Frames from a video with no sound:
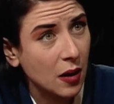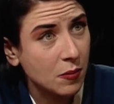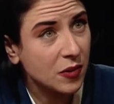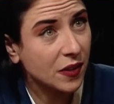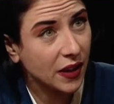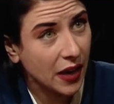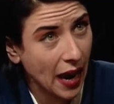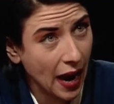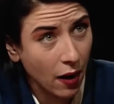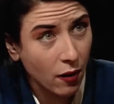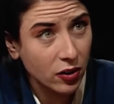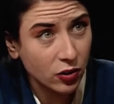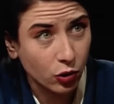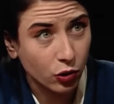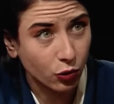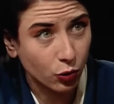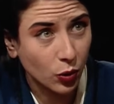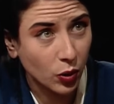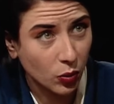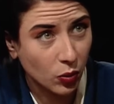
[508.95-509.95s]
I mean, the
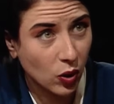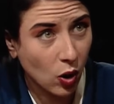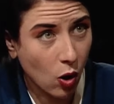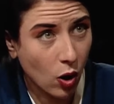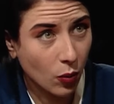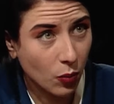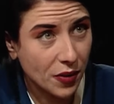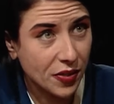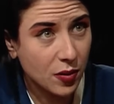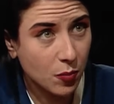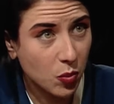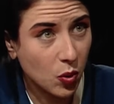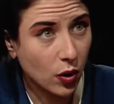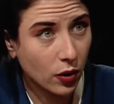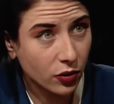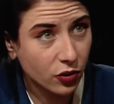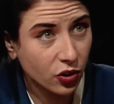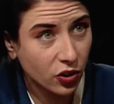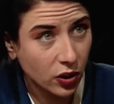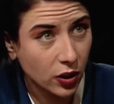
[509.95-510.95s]
characters grew along with the
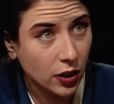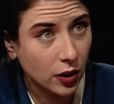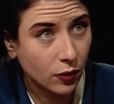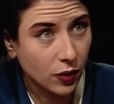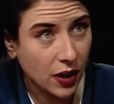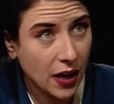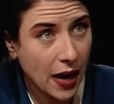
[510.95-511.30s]
book, too.